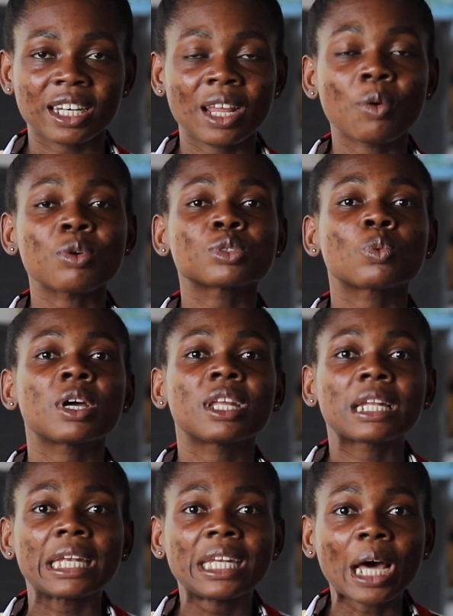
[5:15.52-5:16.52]
That was
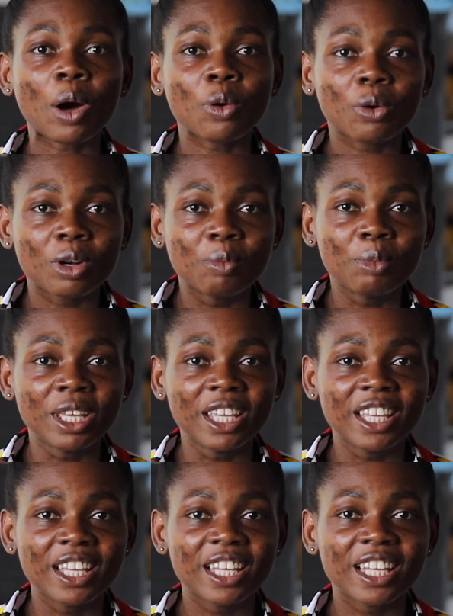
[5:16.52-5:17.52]
when it dawned on
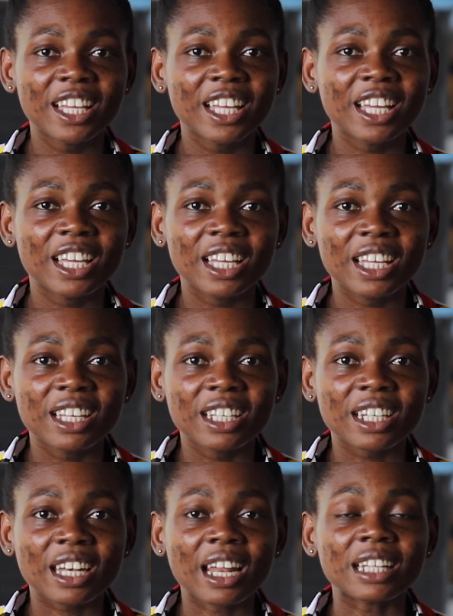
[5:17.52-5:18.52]
me
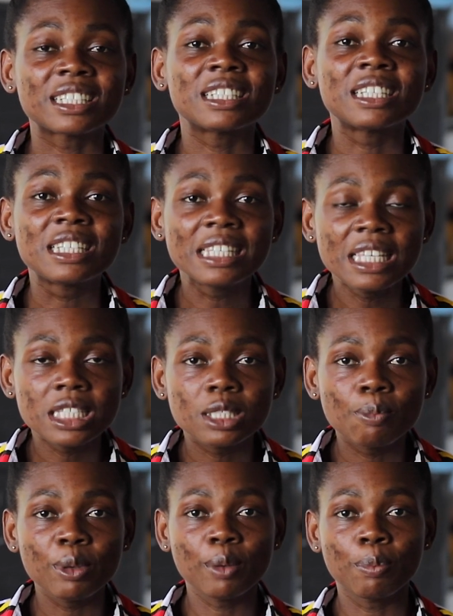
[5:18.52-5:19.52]
that
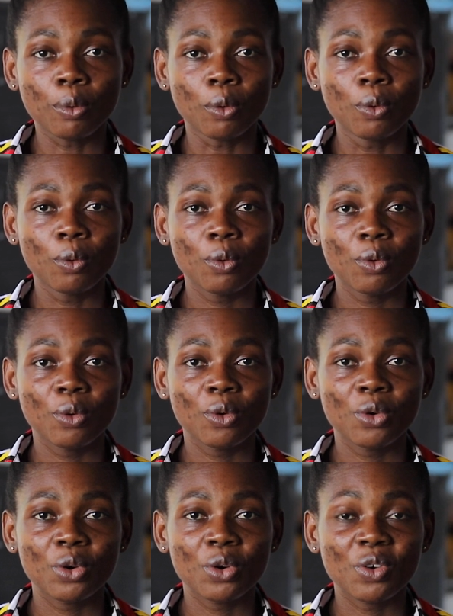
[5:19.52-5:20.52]
these people
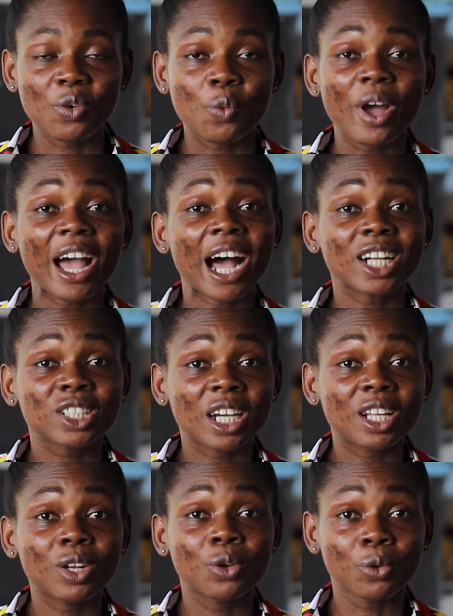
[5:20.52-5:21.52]
were
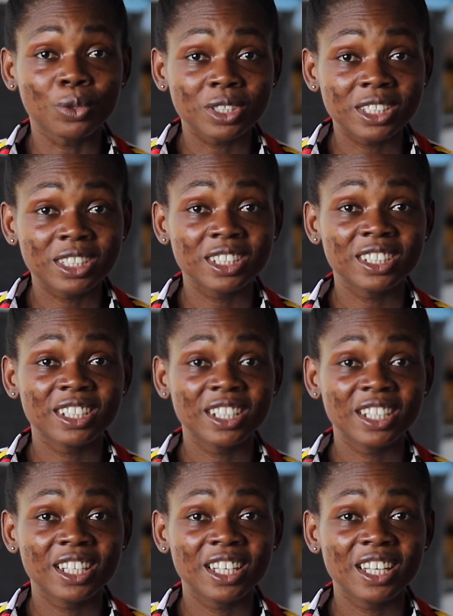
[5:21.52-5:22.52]
actually those
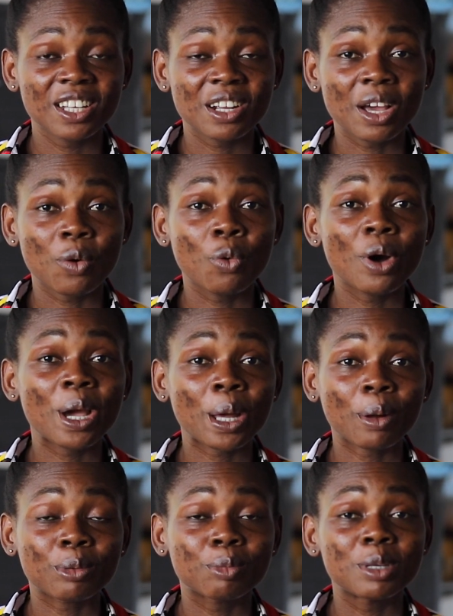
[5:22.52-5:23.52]
who
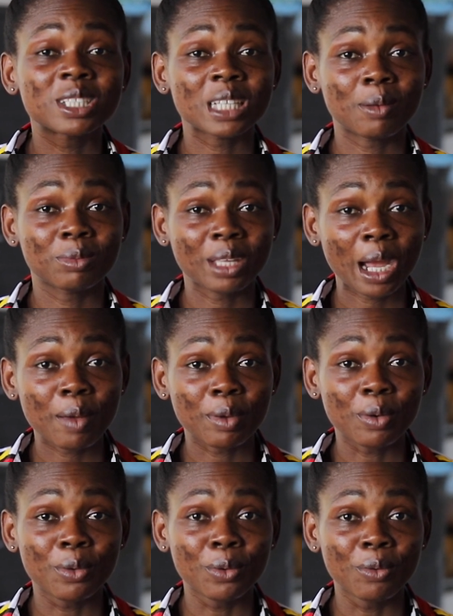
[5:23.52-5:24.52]
helped me some
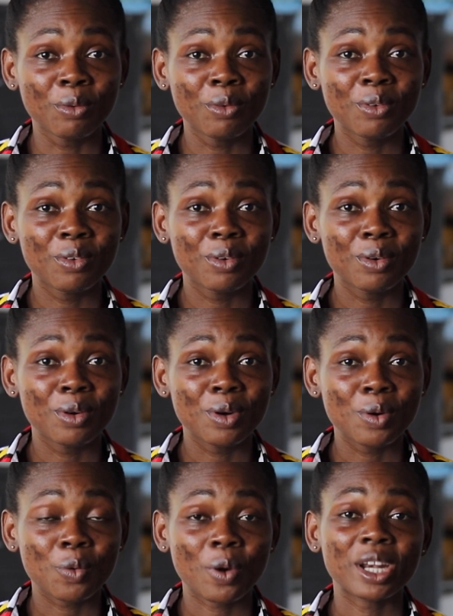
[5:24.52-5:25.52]
time ago
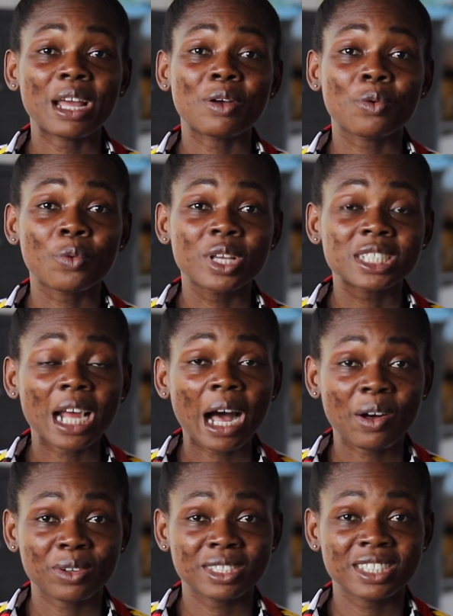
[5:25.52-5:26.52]
when I reached
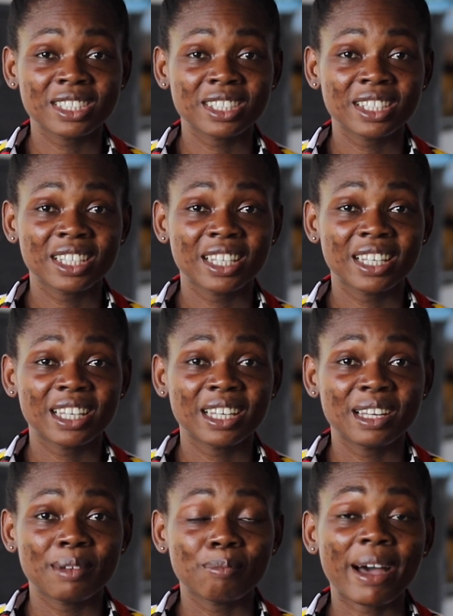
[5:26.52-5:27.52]
out
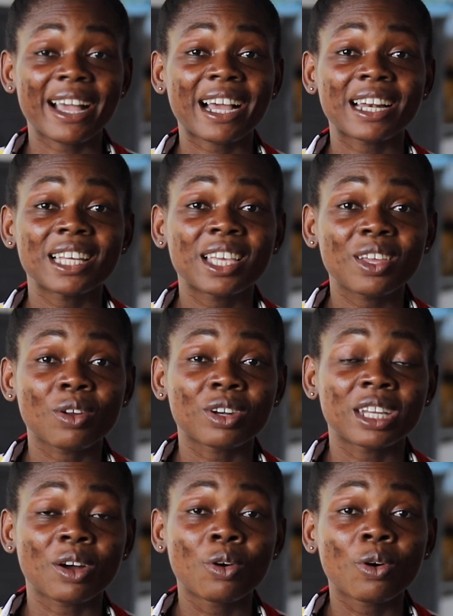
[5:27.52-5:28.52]
by clicking
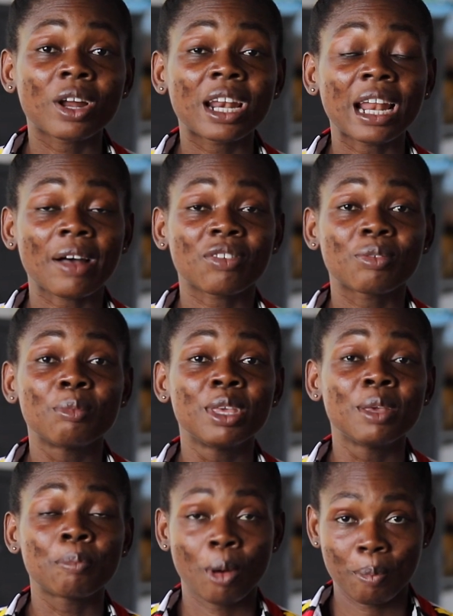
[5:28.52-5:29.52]
on the God Loves
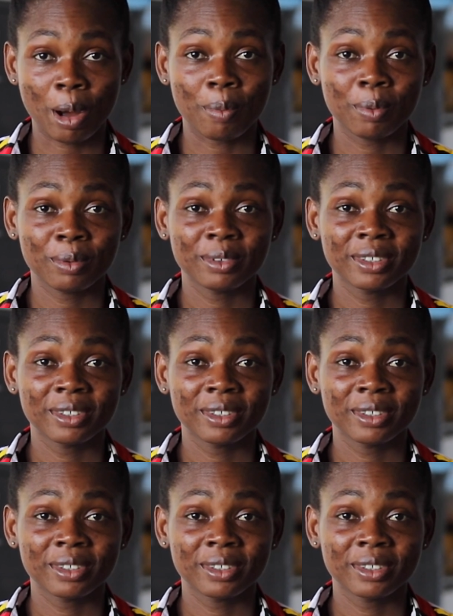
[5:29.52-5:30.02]
Me pop up.